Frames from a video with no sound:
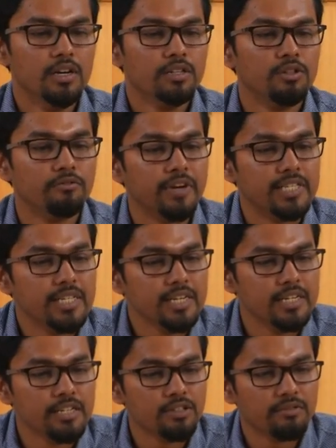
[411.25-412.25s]
so
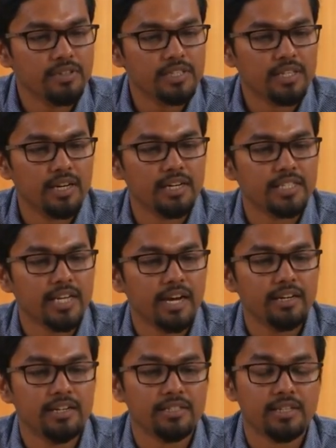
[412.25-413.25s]
facilities of this
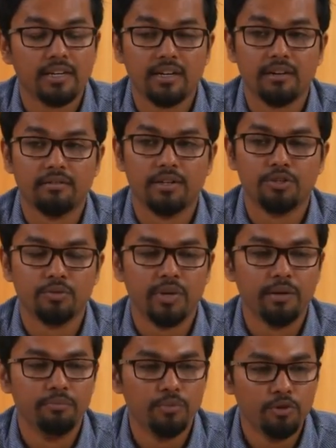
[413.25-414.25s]
design is to
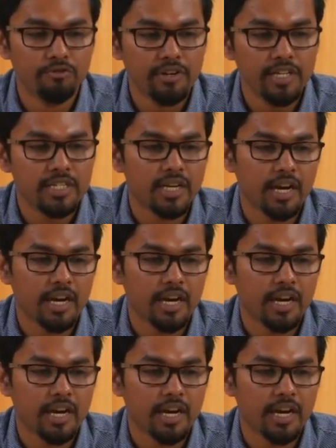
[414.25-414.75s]
improve it